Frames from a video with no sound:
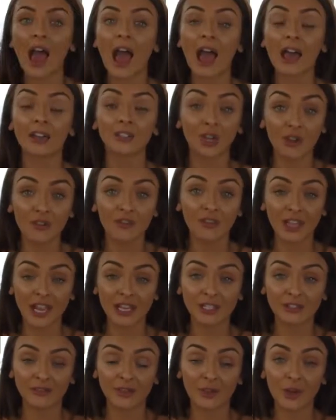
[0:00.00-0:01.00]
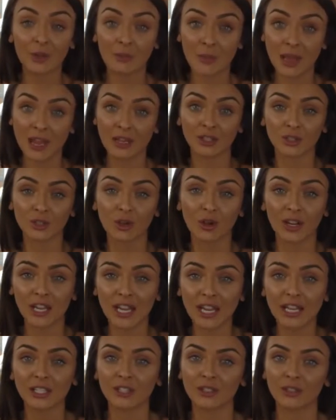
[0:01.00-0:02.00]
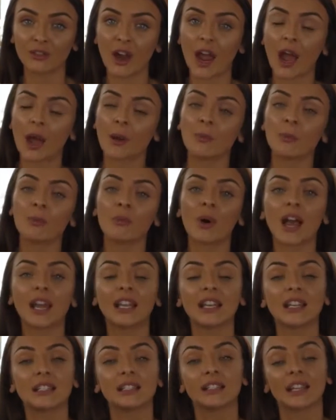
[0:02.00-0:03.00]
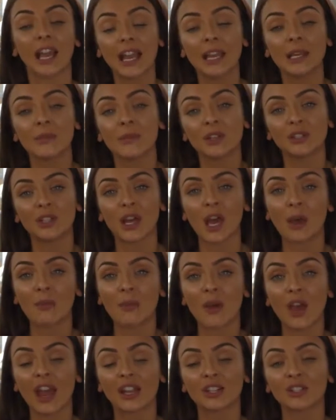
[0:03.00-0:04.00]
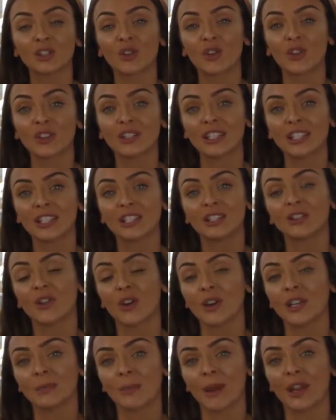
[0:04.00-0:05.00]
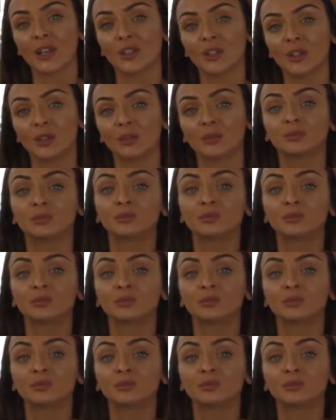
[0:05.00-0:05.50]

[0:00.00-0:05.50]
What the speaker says: and don't forget to follow me and Scott on Instagram. Mine is Kady McDermott and Scott's is Scotty Special.